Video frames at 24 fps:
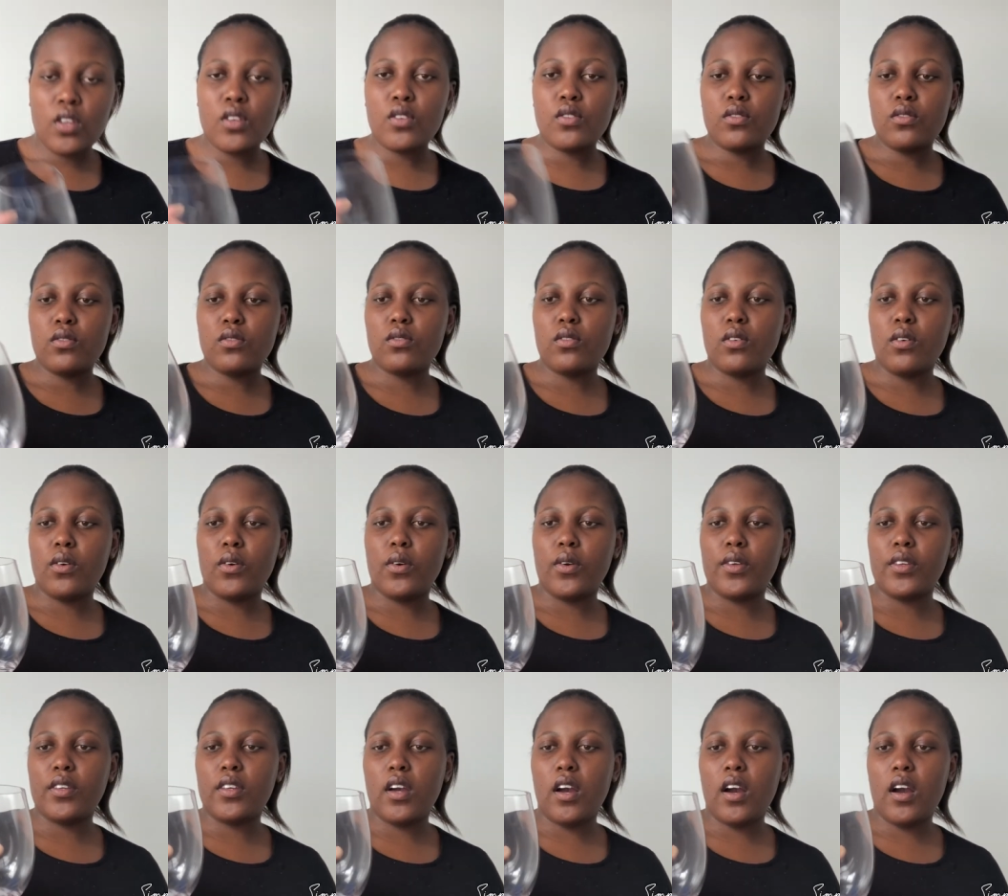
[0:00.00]
so
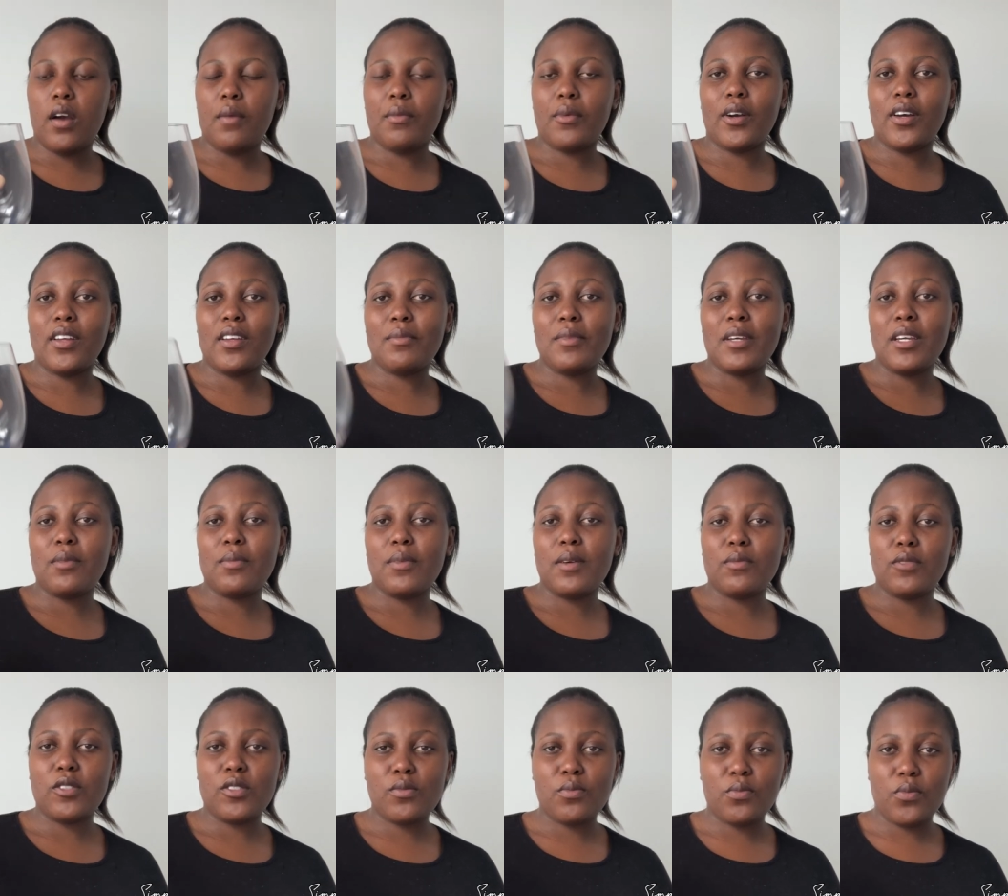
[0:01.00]
yeah I'm gonna make my
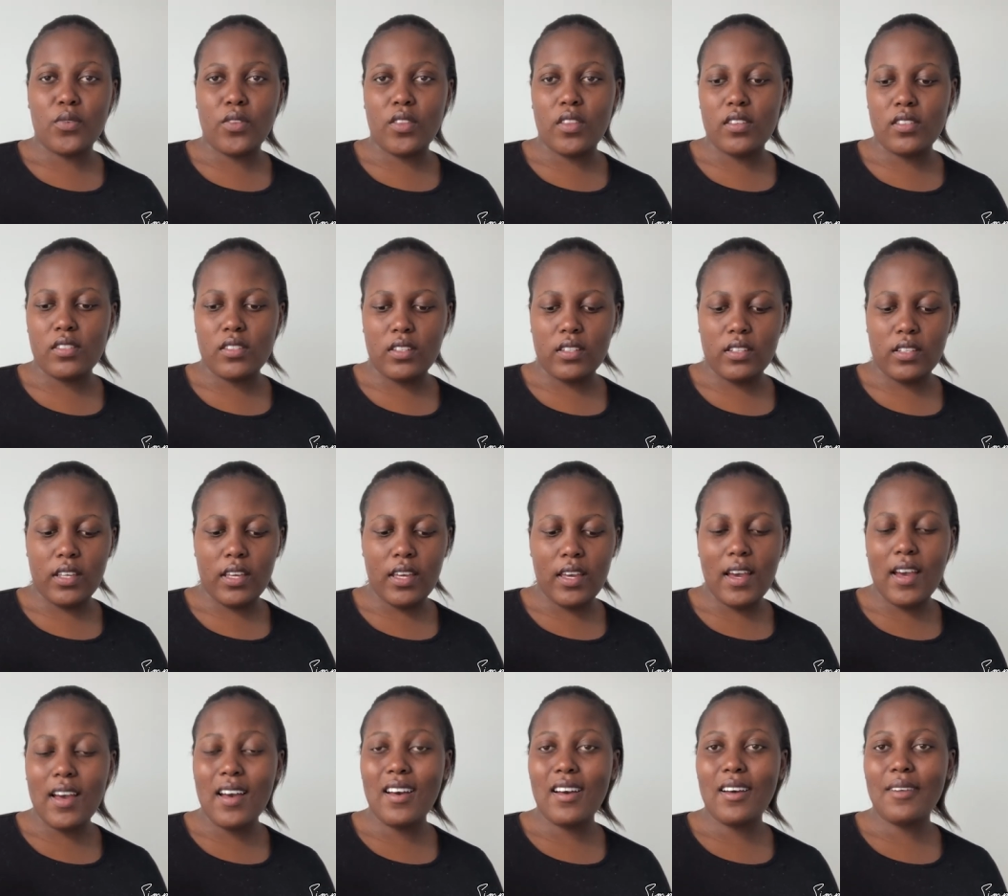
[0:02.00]
smoothies in
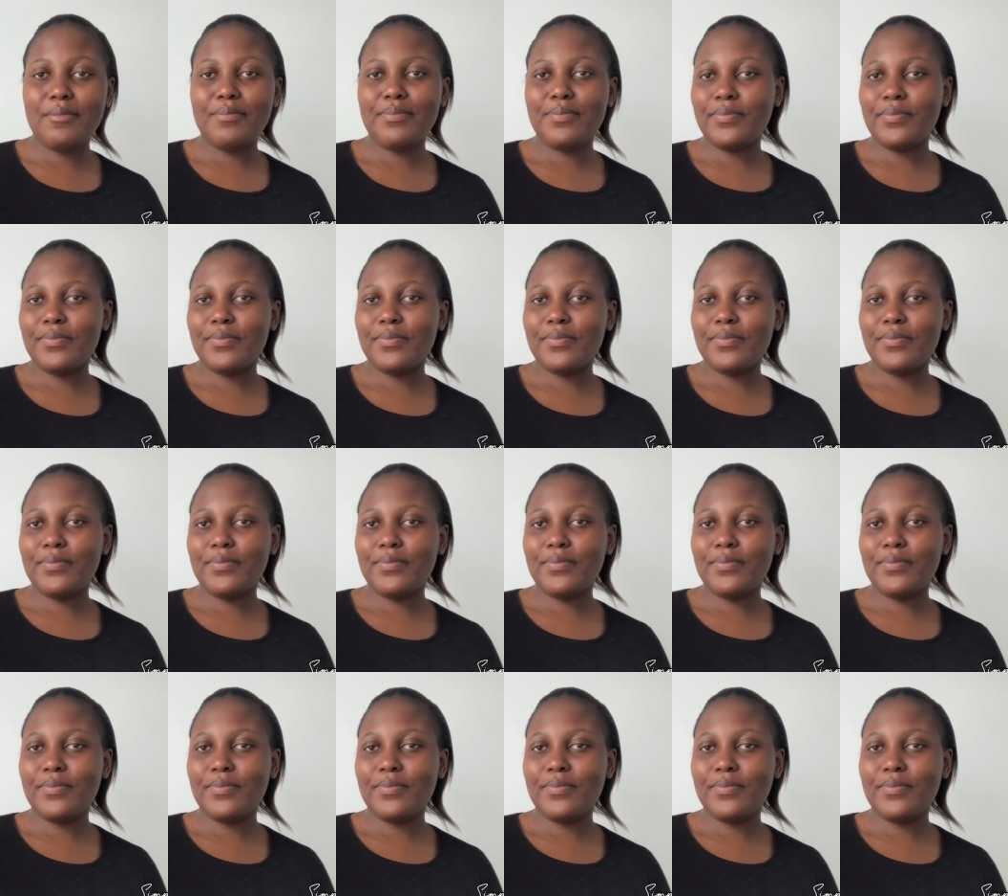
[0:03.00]
here